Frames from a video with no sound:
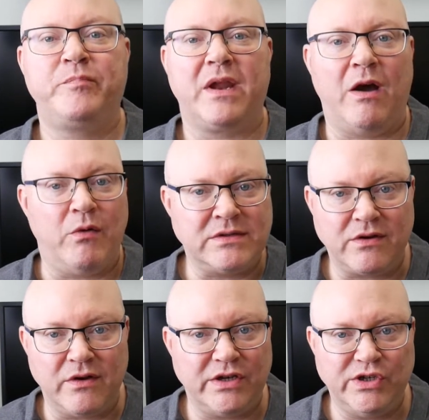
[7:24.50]
I wasn't
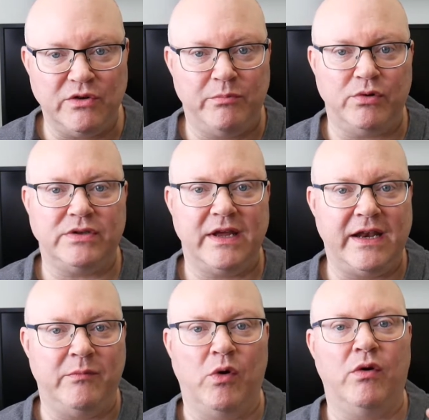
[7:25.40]
going to dual boot
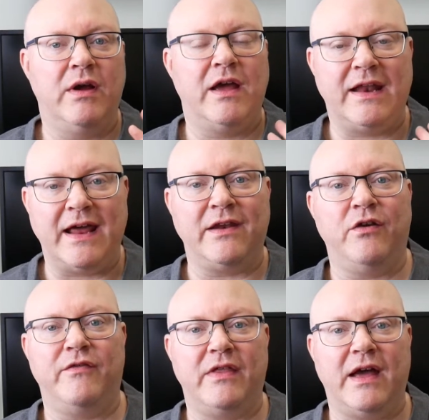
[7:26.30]
anymore. I'd had
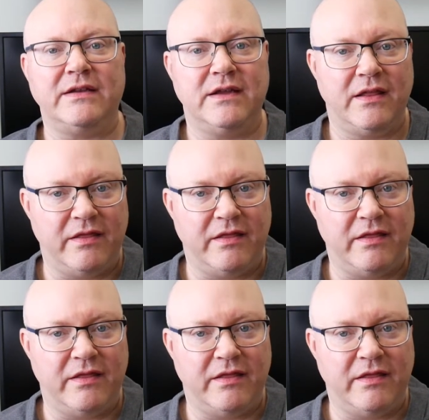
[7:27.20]
enough of that.